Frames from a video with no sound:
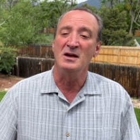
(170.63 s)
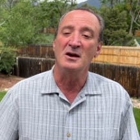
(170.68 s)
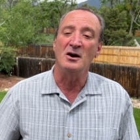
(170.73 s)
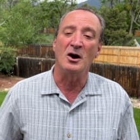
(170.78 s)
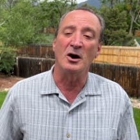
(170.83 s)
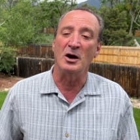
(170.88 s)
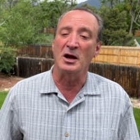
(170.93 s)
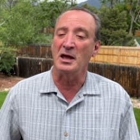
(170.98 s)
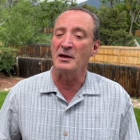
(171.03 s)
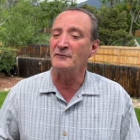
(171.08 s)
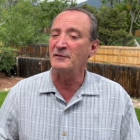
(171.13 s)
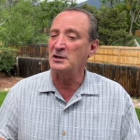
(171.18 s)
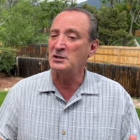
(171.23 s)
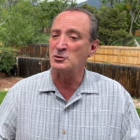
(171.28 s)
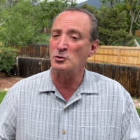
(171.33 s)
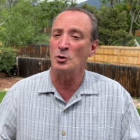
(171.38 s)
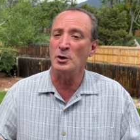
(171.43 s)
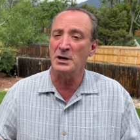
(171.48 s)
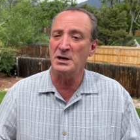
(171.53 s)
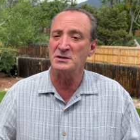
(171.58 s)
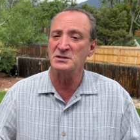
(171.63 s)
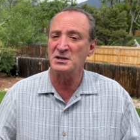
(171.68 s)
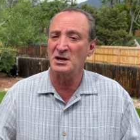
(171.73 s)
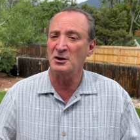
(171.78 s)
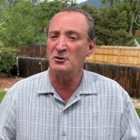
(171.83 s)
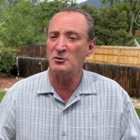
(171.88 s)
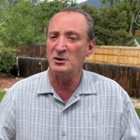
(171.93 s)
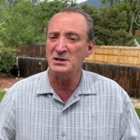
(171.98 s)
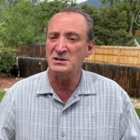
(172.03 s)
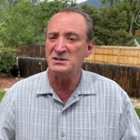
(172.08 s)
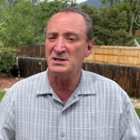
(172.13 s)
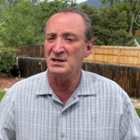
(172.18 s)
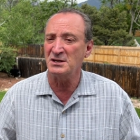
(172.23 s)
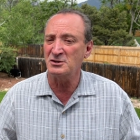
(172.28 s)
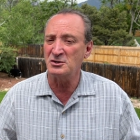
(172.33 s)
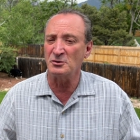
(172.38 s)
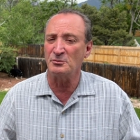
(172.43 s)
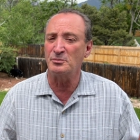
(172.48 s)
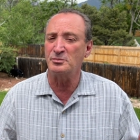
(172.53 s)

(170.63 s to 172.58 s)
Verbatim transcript: Our inventory is increasing